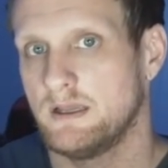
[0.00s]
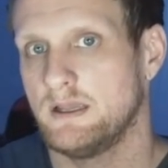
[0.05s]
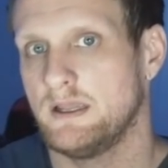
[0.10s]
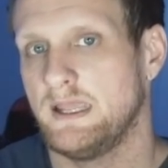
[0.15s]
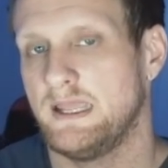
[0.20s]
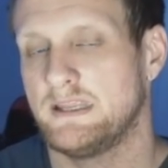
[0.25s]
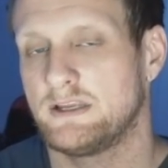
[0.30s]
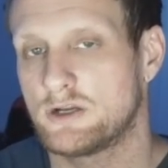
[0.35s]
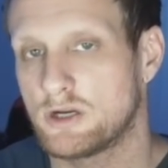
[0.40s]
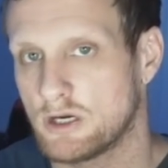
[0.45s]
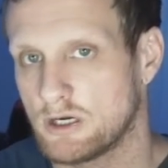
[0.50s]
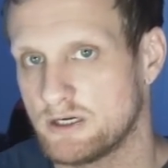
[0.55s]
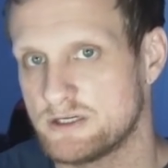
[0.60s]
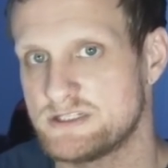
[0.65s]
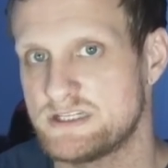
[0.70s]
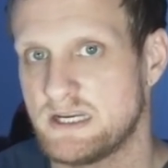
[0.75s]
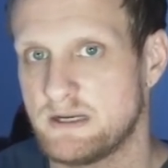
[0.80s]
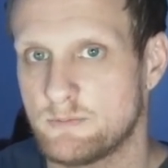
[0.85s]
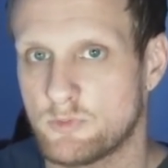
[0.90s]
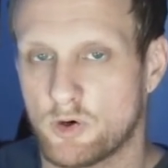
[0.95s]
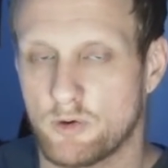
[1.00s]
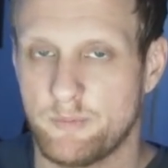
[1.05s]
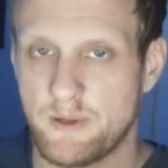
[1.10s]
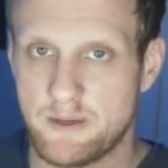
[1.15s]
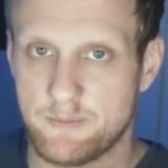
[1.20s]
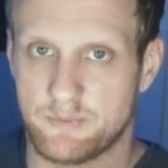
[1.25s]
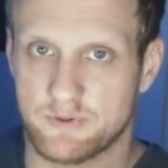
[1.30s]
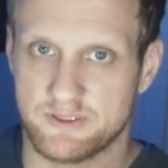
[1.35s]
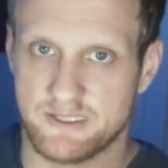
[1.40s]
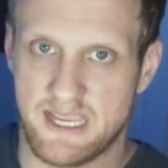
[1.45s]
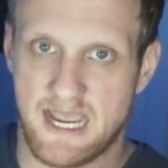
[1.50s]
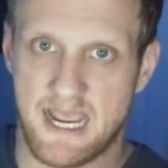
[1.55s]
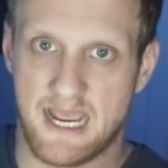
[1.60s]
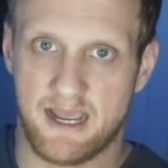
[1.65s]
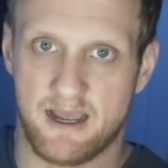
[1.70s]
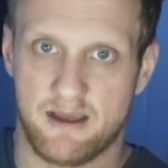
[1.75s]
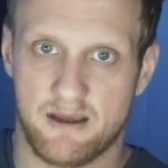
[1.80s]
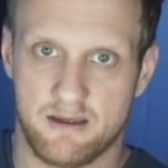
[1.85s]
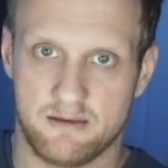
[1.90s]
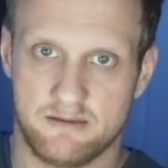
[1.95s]
encouraging more people to
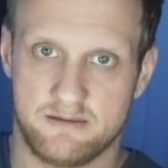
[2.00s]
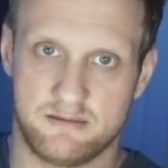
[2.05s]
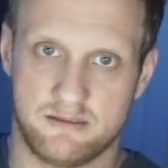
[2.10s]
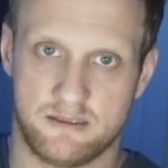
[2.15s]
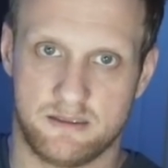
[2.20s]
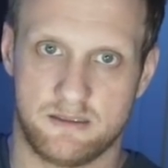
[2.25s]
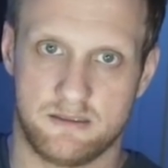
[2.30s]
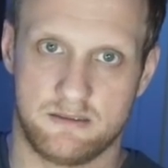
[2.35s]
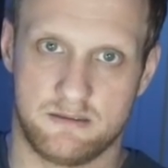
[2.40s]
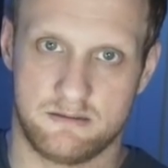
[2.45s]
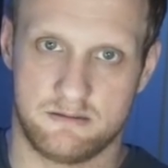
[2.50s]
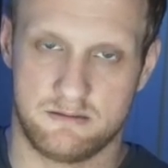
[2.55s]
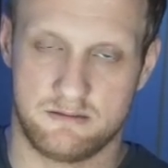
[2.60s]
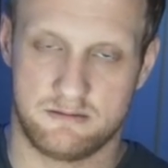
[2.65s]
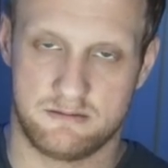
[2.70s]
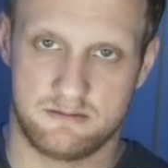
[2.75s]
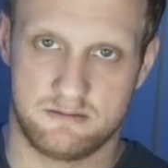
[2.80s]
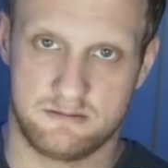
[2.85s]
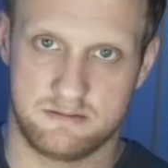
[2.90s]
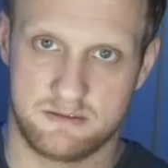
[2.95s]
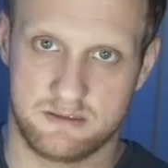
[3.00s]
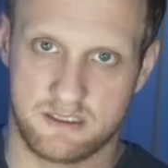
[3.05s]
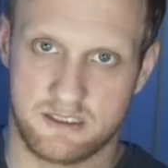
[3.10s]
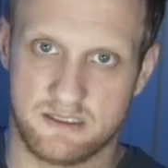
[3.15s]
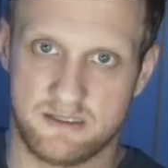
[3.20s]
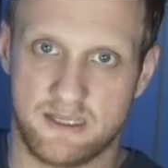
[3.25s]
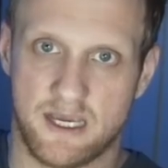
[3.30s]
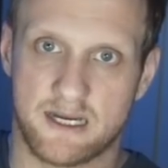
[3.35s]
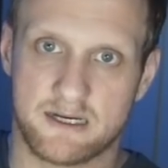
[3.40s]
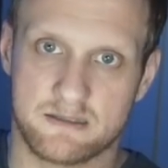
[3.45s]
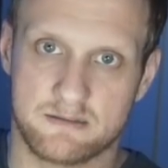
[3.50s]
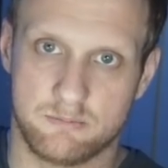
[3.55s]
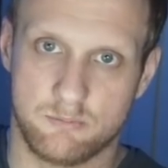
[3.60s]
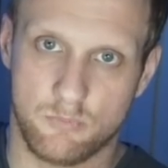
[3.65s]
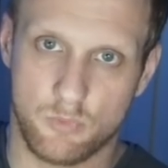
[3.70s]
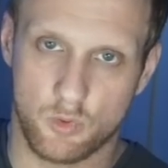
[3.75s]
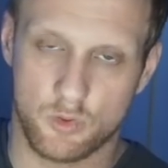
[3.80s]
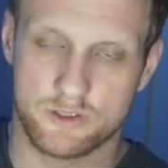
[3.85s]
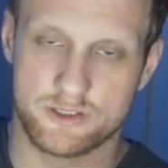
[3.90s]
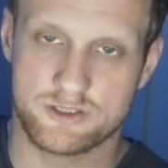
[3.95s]
have, to, to conduct
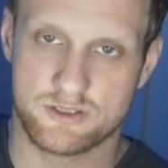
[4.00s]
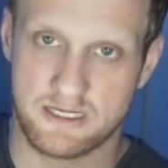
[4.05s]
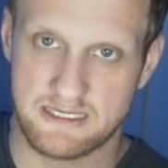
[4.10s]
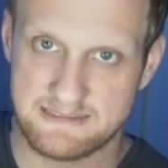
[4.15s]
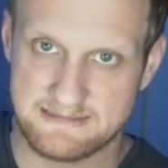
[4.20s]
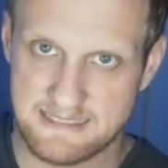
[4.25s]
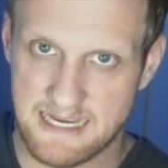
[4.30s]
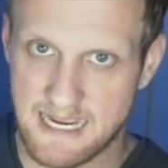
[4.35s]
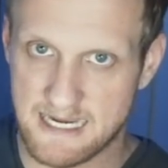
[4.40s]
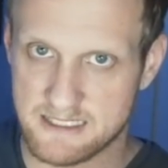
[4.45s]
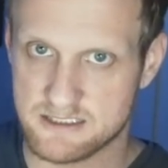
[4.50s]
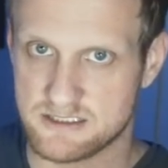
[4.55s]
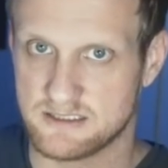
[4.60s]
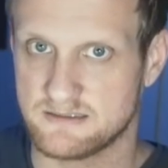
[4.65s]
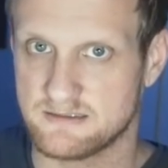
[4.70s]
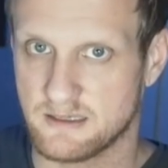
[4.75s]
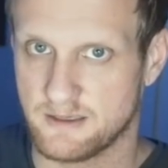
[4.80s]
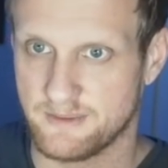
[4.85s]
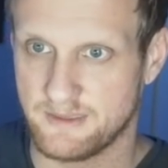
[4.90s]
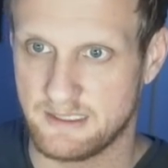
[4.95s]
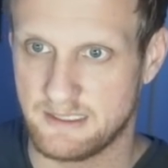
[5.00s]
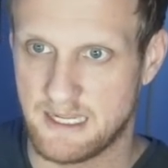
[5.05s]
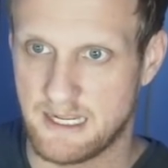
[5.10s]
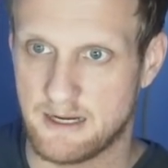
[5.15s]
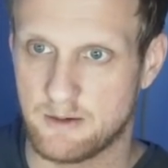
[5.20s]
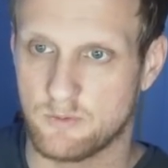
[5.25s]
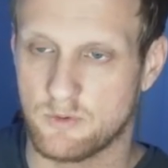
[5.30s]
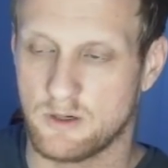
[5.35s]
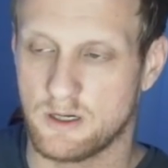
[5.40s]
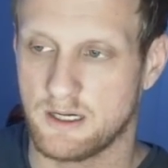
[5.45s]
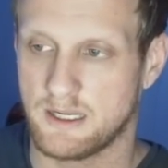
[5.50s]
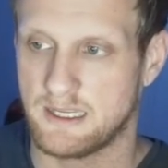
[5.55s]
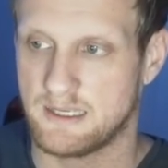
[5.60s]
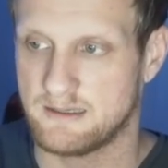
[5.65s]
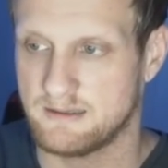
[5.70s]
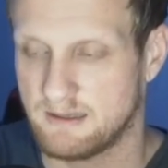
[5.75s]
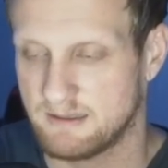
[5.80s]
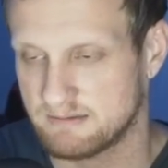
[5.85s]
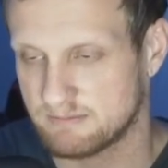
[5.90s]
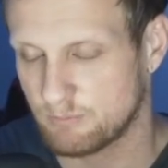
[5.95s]
more transactions on the network.
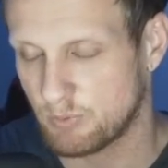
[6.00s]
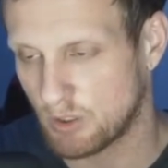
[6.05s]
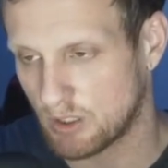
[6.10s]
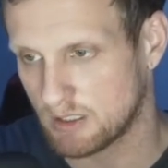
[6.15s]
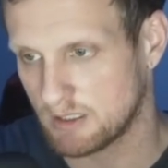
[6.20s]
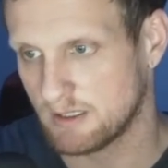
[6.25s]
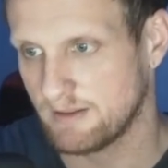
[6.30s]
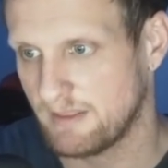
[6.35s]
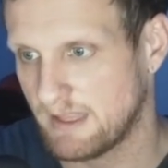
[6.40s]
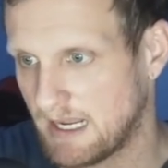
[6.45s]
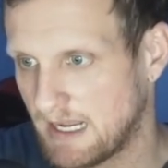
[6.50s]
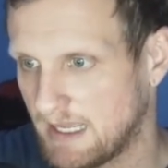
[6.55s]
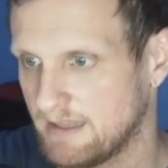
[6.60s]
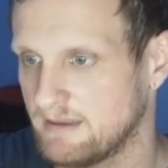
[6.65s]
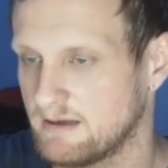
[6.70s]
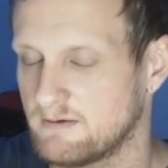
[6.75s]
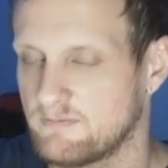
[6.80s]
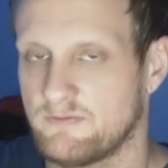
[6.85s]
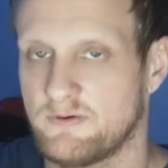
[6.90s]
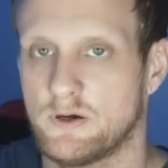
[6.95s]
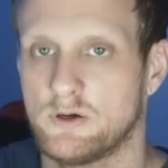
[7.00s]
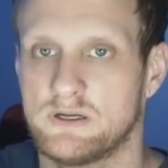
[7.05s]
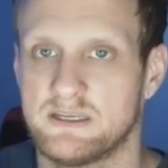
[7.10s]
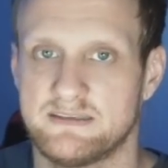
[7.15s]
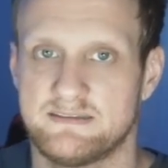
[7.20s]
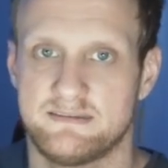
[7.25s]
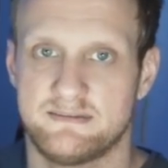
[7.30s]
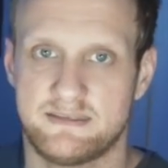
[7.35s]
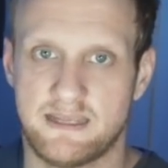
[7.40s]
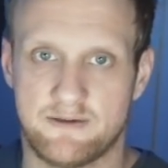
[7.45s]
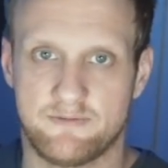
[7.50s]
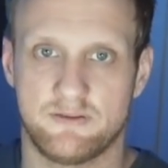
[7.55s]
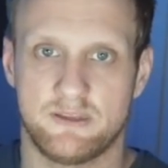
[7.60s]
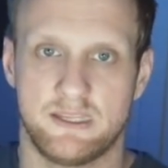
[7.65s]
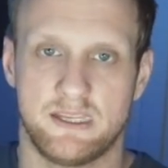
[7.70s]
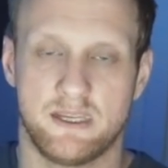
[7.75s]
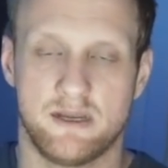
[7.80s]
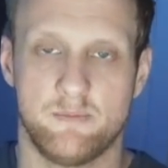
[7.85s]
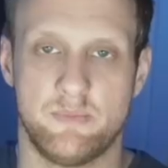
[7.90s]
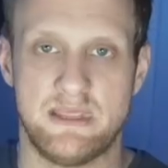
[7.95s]
And as part of that, their focus is
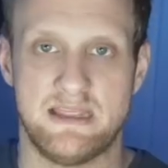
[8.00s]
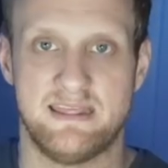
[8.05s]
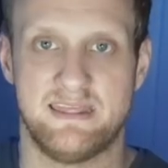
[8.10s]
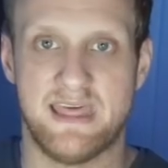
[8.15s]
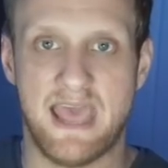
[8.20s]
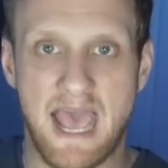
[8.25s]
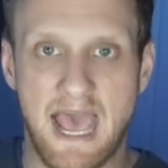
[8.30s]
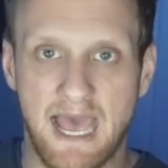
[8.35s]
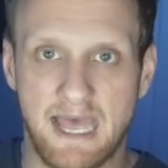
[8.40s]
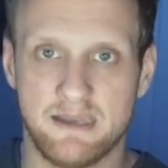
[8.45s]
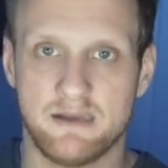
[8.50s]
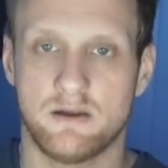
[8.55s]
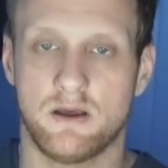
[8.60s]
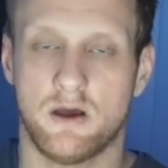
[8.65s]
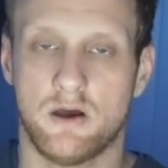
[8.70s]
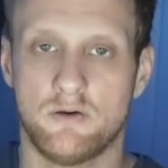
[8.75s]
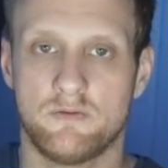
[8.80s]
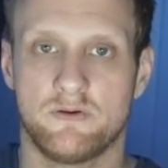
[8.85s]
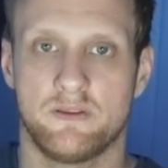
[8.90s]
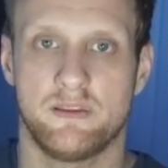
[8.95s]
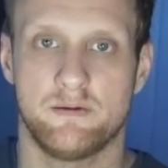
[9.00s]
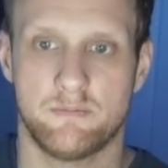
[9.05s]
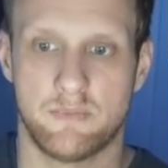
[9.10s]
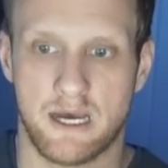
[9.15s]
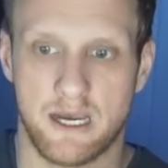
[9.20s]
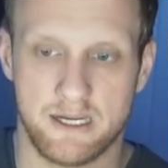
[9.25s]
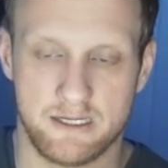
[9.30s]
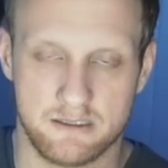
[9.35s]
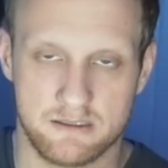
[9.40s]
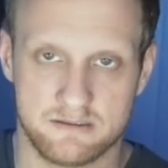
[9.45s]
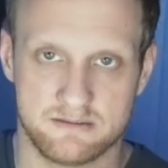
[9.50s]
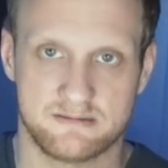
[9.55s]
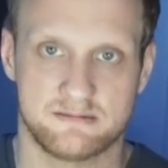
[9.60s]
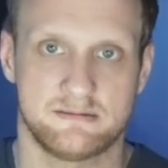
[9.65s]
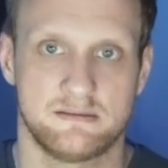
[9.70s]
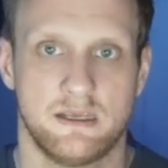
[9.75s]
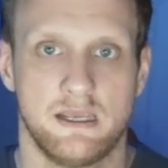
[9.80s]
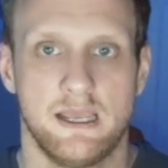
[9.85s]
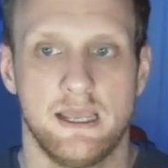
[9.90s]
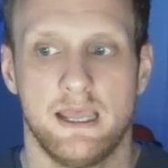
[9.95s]
definitely going to be that over the
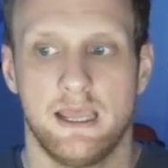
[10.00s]
miners.